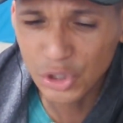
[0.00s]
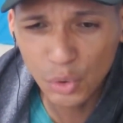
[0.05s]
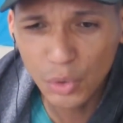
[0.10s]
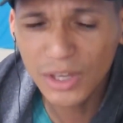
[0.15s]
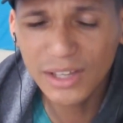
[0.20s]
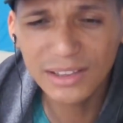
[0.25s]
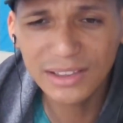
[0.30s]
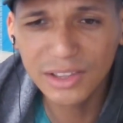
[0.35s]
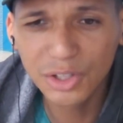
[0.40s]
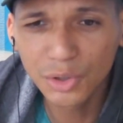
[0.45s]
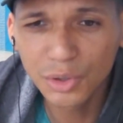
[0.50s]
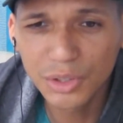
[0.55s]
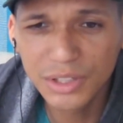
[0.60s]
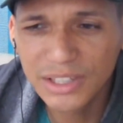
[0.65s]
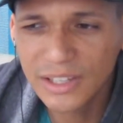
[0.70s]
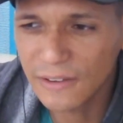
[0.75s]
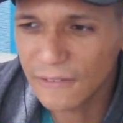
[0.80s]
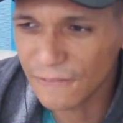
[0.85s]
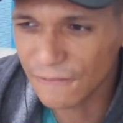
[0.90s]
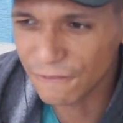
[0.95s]
could literally
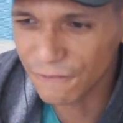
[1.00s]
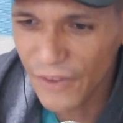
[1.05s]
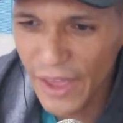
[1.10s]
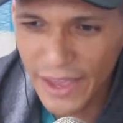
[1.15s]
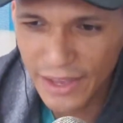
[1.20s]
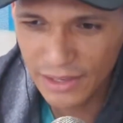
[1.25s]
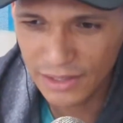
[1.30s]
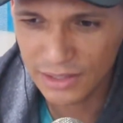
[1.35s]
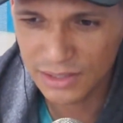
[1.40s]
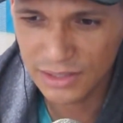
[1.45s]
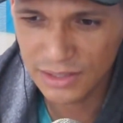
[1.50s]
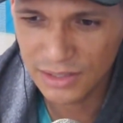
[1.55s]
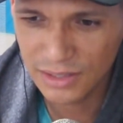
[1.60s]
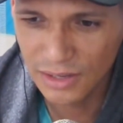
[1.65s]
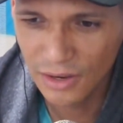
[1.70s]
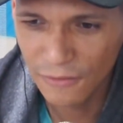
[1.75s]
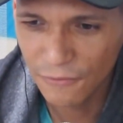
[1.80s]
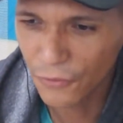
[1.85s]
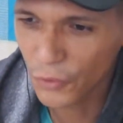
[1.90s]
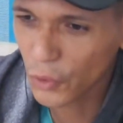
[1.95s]
get Vegas
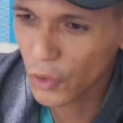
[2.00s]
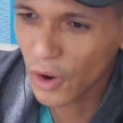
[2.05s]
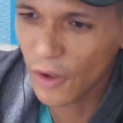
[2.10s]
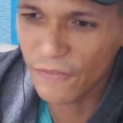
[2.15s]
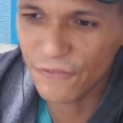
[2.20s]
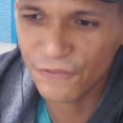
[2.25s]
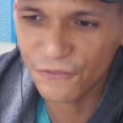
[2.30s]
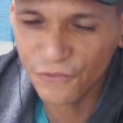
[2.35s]
for a